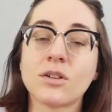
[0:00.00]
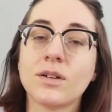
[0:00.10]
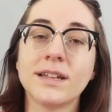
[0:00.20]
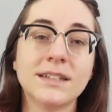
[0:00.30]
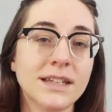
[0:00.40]

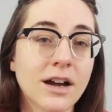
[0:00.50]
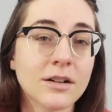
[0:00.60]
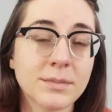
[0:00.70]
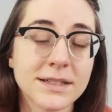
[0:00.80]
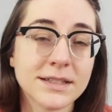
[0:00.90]
So in the
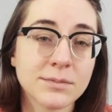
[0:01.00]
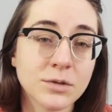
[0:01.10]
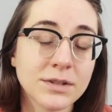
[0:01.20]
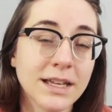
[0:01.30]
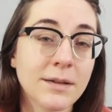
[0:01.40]
Art Business
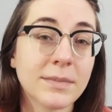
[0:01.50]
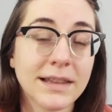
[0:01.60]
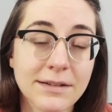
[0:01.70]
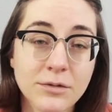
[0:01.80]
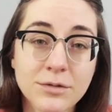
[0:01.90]
Bootcamp
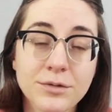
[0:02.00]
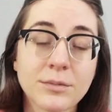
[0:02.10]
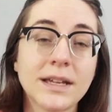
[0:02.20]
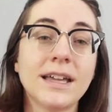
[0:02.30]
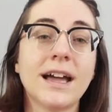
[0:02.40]
Level
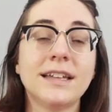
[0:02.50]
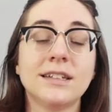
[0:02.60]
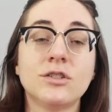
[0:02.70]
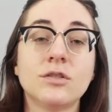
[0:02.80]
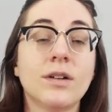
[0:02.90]
three, I
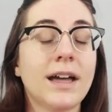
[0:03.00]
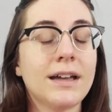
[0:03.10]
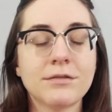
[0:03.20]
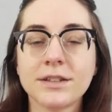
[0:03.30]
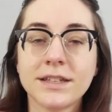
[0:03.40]
teach you
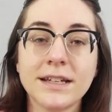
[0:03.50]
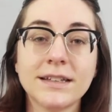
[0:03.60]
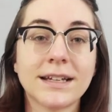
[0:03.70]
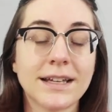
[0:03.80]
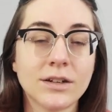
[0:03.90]

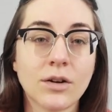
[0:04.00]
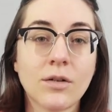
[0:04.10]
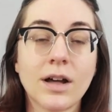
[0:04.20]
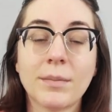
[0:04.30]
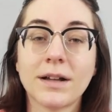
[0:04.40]
everything that I
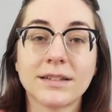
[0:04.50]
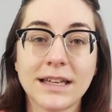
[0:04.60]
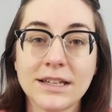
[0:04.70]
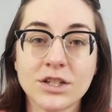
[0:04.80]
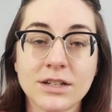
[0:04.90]
know about
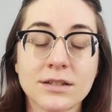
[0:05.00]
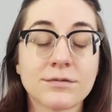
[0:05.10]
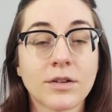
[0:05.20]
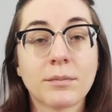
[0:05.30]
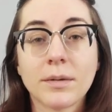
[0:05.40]

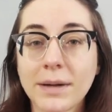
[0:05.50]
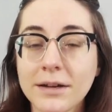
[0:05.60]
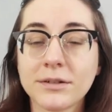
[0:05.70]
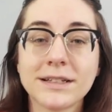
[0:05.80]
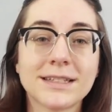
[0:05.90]
agents from
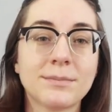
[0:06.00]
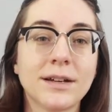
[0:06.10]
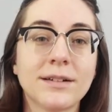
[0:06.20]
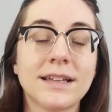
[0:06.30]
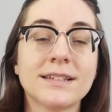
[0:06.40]
my own
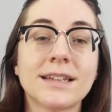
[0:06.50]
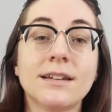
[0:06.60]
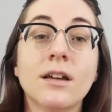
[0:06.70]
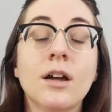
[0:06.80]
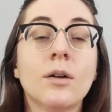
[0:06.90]
experience
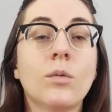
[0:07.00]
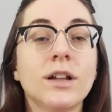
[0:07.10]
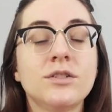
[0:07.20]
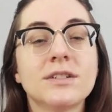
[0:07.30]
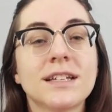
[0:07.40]
and
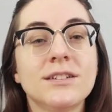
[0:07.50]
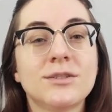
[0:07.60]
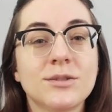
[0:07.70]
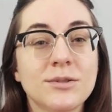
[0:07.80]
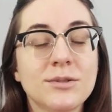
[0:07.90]
what you
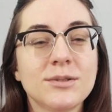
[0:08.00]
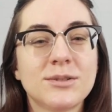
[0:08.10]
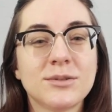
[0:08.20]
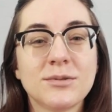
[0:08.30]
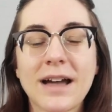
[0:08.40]
can do
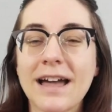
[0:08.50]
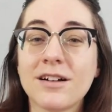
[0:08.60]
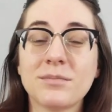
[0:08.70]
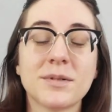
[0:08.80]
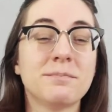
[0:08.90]
to help